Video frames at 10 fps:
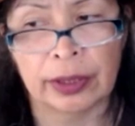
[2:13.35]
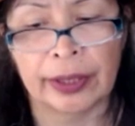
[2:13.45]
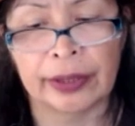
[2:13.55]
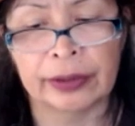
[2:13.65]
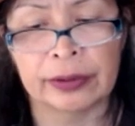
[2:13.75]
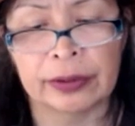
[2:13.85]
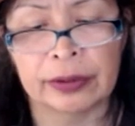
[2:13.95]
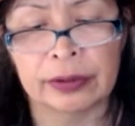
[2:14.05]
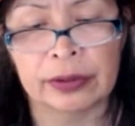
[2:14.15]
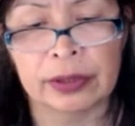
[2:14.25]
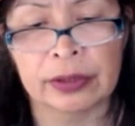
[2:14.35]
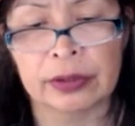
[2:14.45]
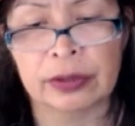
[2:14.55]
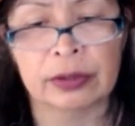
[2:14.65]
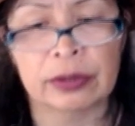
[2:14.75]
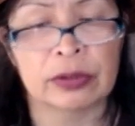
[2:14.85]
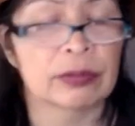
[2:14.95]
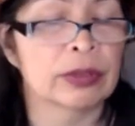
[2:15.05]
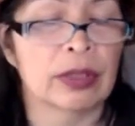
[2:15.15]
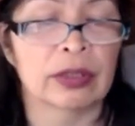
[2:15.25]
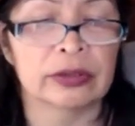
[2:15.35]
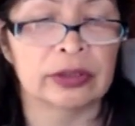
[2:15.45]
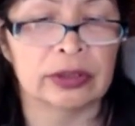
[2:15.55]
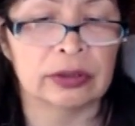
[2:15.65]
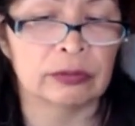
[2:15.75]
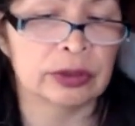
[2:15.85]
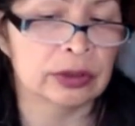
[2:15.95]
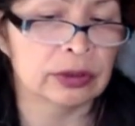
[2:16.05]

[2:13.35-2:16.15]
and just the terminology, which